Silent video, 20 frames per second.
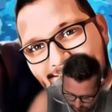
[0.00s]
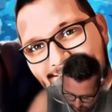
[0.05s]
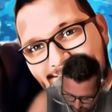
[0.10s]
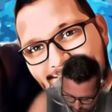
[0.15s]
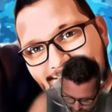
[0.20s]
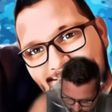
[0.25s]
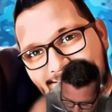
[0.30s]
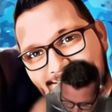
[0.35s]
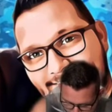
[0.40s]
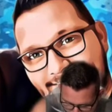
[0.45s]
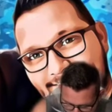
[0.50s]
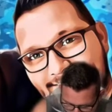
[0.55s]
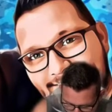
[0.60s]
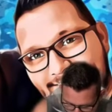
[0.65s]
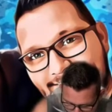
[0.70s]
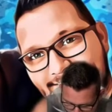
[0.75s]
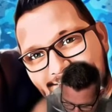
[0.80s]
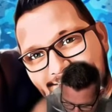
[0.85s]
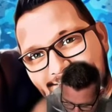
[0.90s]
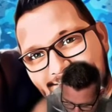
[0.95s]
I feel
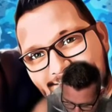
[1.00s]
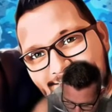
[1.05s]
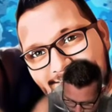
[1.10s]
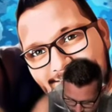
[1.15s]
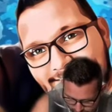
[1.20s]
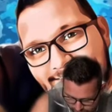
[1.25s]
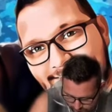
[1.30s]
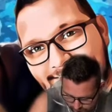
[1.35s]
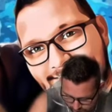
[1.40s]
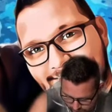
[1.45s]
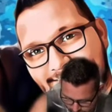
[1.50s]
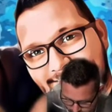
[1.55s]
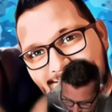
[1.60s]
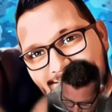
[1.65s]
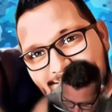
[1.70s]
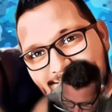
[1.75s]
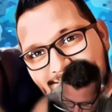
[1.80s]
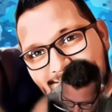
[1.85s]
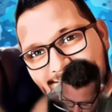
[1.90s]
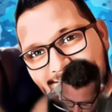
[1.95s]
like
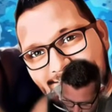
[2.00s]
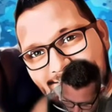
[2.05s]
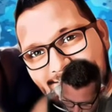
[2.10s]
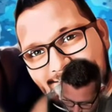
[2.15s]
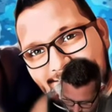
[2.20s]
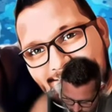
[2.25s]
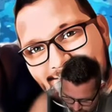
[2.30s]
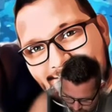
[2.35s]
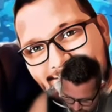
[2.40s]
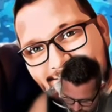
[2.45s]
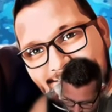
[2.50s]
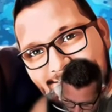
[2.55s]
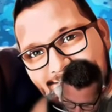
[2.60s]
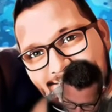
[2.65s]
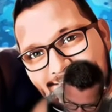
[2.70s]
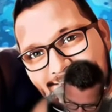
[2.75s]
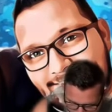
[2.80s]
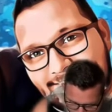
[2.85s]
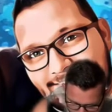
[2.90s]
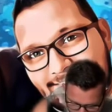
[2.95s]
we're going to
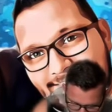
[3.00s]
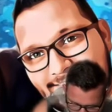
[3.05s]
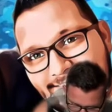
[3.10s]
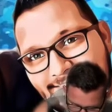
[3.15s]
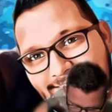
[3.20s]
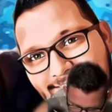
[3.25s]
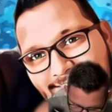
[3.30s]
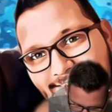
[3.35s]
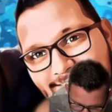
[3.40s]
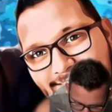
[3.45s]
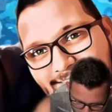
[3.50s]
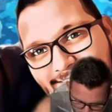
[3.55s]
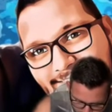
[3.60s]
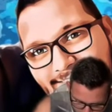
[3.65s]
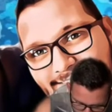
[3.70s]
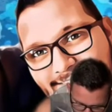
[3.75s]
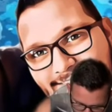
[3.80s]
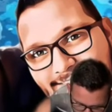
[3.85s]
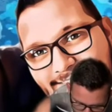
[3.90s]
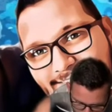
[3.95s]
be talking
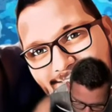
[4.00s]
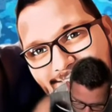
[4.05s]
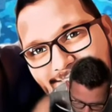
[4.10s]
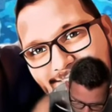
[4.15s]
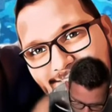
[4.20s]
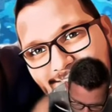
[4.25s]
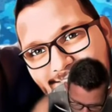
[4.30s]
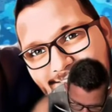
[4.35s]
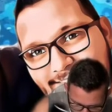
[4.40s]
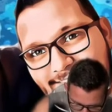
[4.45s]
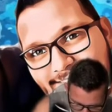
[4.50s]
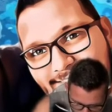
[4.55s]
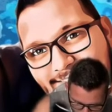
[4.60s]
about something